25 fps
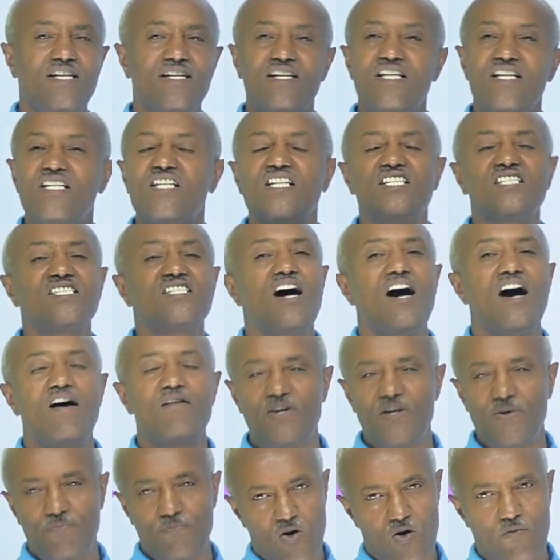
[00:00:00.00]
it doesn't have
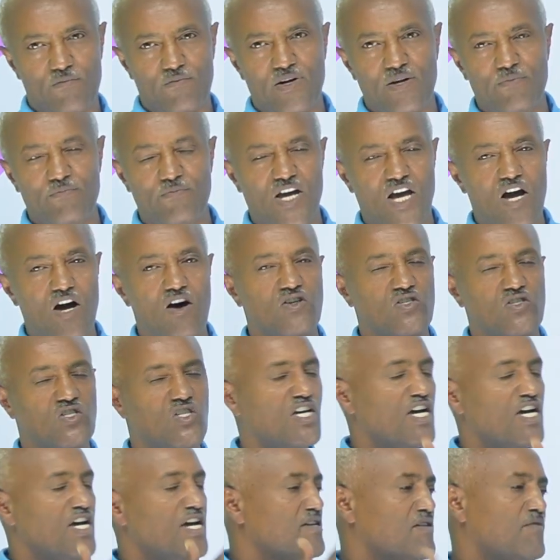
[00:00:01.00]
a problem, because
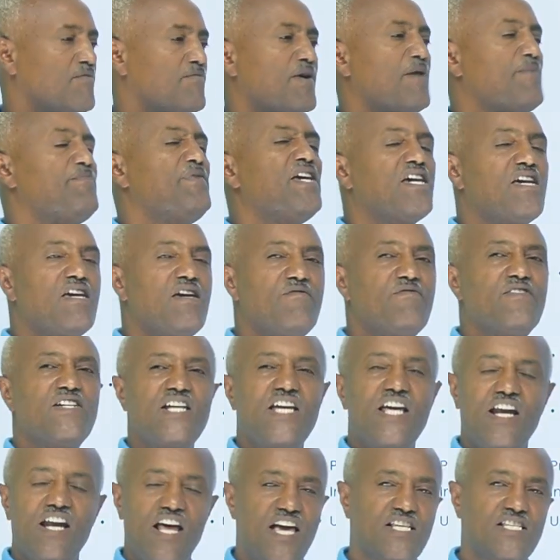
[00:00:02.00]
you might be given
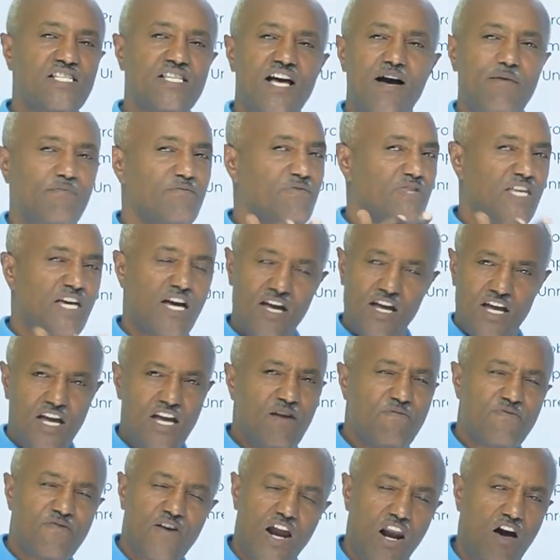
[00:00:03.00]
in exam the
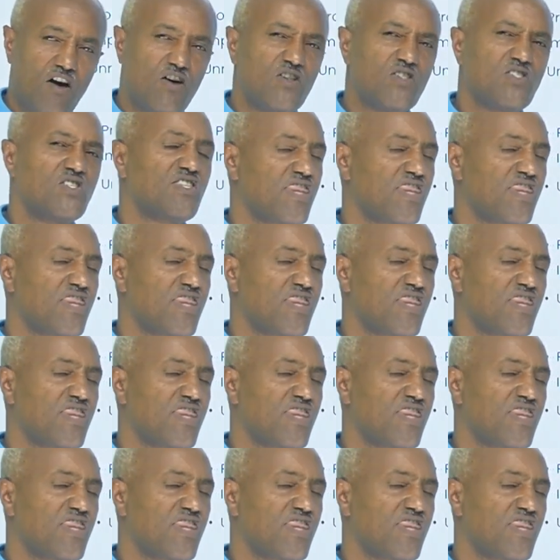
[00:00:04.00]
if clause,